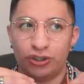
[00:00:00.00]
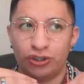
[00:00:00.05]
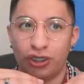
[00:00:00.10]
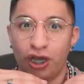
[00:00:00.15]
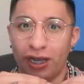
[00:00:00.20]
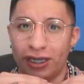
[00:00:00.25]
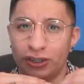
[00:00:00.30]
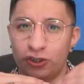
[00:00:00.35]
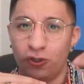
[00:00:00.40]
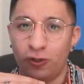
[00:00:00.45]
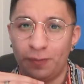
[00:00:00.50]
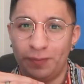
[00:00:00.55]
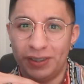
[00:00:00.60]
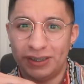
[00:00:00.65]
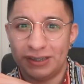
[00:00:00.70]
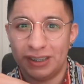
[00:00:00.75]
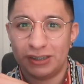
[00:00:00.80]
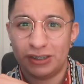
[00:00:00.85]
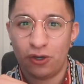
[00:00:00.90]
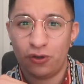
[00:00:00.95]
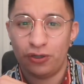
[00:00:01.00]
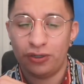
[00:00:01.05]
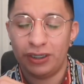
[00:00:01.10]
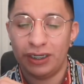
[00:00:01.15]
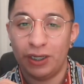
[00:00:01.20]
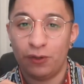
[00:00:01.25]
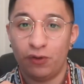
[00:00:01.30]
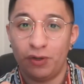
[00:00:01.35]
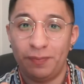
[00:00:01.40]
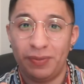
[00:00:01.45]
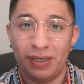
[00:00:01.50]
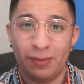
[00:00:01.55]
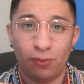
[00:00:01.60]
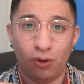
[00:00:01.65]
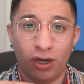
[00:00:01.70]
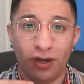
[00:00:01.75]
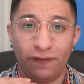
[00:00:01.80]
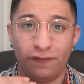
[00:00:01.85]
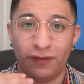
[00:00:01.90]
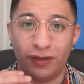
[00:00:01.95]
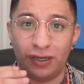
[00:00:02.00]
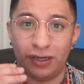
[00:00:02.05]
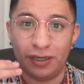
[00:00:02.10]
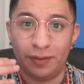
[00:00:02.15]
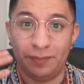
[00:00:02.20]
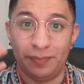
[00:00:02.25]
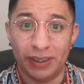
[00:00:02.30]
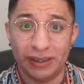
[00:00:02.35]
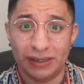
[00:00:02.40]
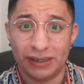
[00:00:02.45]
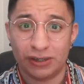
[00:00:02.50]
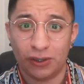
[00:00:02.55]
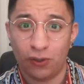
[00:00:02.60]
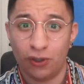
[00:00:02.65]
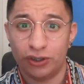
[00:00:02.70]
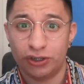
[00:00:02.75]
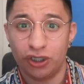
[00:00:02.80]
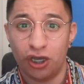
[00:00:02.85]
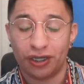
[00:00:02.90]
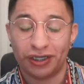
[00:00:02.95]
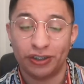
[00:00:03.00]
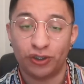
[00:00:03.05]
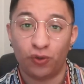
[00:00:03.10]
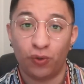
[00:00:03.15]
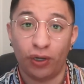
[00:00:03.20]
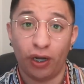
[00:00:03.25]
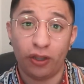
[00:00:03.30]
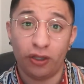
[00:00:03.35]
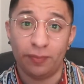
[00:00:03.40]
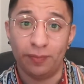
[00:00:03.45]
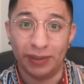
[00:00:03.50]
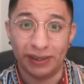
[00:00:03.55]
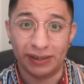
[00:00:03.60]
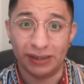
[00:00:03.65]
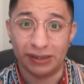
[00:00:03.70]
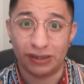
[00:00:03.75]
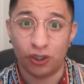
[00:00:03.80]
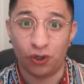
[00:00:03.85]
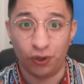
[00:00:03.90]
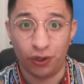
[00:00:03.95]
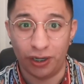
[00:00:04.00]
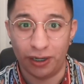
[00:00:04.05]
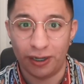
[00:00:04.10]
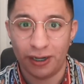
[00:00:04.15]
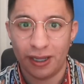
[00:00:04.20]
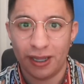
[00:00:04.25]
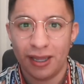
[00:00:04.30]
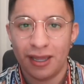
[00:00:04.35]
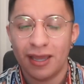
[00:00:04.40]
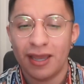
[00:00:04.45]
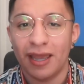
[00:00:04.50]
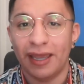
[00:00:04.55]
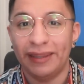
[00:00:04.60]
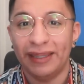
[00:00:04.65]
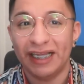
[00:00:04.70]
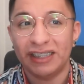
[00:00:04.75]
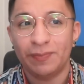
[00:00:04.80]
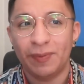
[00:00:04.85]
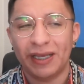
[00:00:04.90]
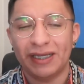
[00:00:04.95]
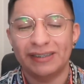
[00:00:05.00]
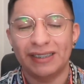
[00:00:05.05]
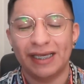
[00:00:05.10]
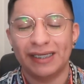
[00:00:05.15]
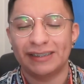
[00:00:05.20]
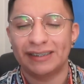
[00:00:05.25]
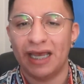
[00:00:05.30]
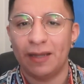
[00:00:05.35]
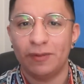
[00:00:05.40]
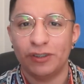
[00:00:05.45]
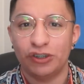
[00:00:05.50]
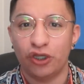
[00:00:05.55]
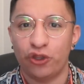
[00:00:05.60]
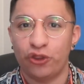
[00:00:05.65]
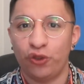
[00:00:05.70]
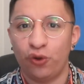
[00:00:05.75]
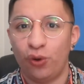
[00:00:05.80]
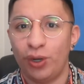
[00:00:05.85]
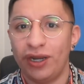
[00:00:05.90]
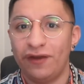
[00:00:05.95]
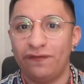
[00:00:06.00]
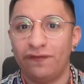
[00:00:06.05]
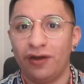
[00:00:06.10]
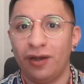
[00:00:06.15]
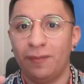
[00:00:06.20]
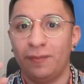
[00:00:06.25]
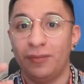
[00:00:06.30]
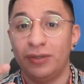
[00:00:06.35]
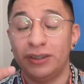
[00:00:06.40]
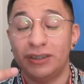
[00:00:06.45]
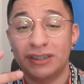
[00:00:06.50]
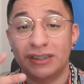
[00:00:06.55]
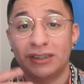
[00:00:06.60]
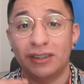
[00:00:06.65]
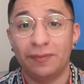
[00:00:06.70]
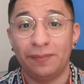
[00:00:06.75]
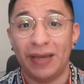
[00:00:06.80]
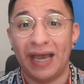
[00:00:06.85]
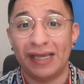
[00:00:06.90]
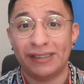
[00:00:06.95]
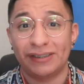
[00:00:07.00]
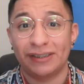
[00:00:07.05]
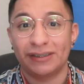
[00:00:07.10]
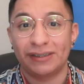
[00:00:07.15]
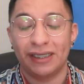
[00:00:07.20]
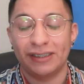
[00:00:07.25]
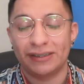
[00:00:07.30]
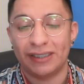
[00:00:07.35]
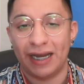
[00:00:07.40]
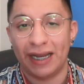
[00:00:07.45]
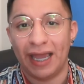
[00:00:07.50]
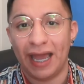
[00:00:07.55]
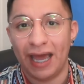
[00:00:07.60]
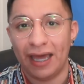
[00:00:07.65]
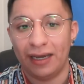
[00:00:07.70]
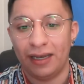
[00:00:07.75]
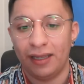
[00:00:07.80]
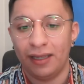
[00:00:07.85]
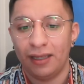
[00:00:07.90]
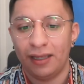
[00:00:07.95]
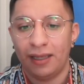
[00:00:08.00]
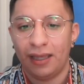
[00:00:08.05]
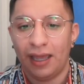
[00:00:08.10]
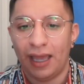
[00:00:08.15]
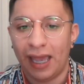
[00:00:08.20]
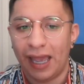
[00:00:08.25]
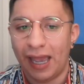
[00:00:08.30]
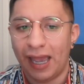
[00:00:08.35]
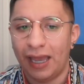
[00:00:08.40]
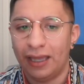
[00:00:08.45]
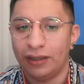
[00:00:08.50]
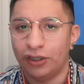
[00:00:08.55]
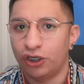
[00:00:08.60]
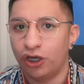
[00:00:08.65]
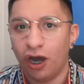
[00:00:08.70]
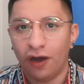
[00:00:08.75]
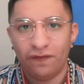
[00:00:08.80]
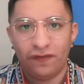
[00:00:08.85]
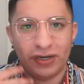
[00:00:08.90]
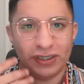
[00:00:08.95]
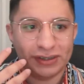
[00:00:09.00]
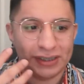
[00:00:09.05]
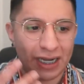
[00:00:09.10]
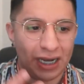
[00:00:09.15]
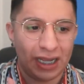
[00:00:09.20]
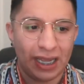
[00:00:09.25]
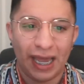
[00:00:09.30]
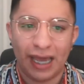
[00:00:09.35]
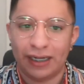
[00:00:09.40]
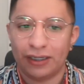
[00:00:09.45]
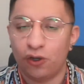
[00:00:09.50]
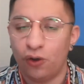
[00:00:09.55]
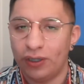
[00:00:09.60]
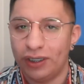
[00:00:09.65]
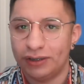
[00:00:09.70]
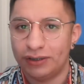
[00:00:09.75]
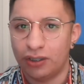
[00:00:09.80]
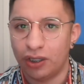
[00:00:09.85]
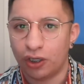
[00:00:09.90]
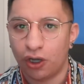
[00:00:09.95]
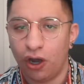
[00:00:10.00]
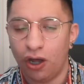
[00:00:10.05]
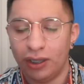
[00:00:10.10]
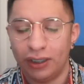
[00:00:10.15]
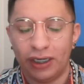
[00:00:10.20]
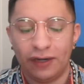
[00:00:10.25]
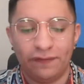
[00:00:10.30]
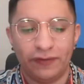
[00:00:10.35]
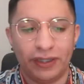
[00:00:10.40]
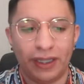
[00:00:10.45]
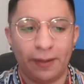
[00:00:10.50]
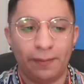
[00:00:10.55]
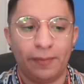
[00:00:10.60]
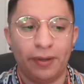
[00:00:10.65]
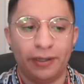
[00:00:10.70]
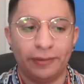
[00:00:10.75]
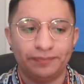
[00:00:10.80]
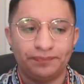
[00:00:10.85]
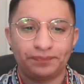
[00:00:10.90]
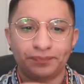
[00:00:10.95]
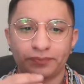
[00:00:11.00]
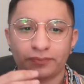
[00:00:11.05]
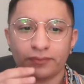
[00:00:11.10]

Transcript: talking to a business owner. It would be more of a business owner talking to another business owner. And that's because I established authority from just the past success that I had and the confidence that I had going into the call and everything. But